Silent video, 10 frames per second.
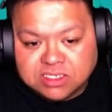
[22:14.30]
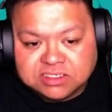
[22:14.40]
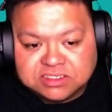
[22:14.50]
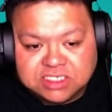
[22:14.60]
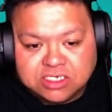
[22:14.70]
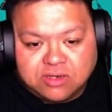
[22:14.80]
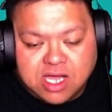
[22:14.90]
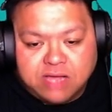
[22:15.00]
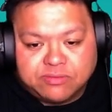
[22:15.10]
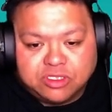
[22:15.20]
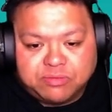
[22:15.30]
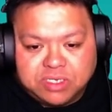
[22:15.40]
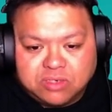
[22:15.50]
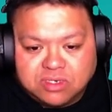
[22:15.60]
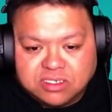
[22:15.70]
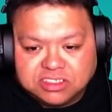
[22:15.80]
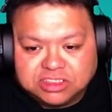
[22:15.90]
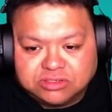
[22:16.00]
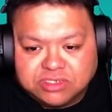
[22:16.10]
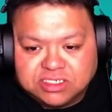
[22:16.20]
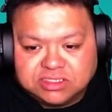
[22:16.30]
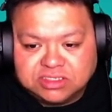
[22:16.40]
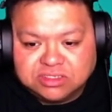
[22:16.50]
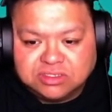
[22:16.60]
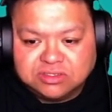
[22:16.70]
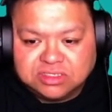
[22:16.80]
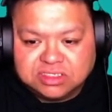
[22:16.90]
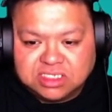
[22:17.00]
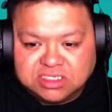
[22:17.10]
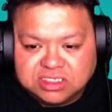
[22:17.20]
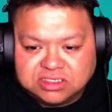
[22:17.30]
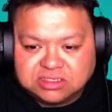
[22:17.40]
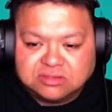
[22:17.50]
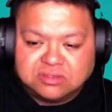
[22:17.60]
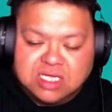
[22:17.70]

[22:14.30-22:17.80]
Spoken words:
So you pick one of these drinks, you use this additional